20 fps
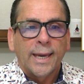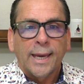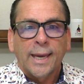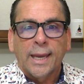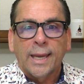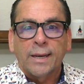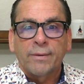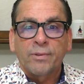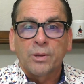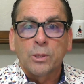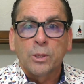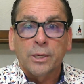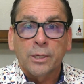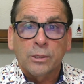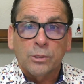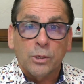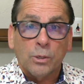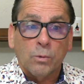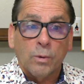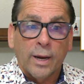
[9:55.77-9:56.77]
And if you're looking
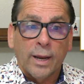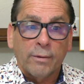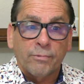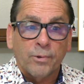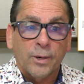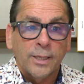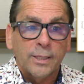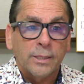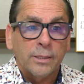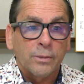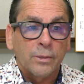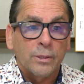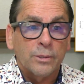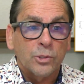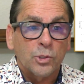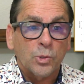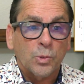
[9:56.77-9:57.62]
at the graph right there on the